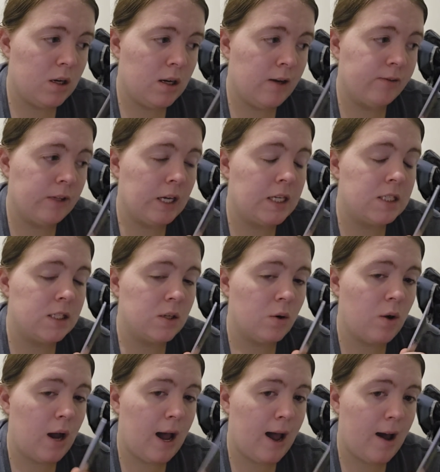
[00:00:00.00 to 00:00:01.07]
if they still
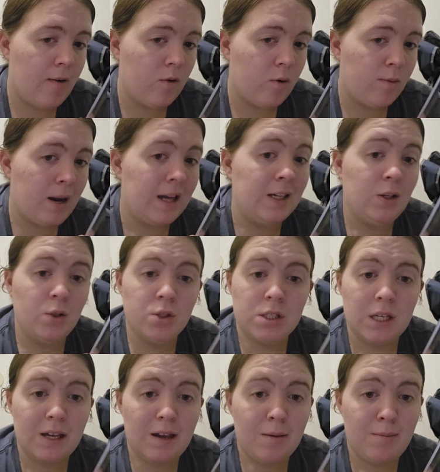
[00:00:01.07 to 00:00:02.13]
have them, I used
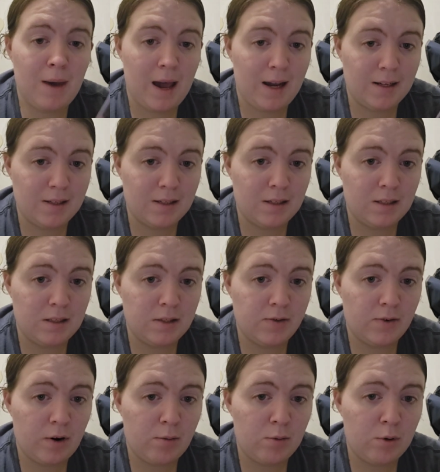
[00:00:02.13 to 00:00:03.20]
to get magazines
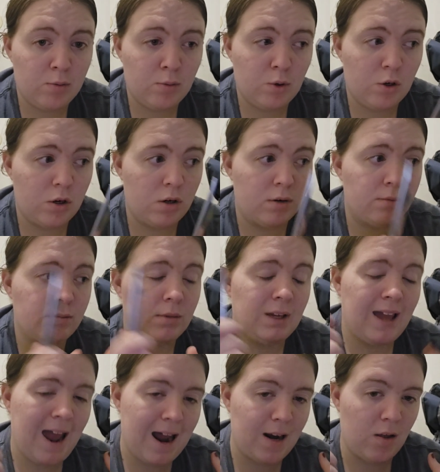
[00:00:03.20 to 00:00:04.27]
from them or
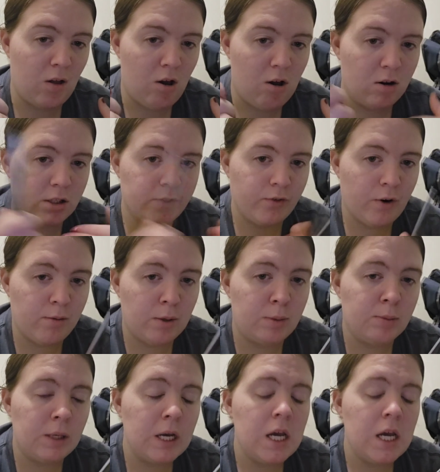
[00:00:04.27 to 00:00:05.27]
catalogs from them.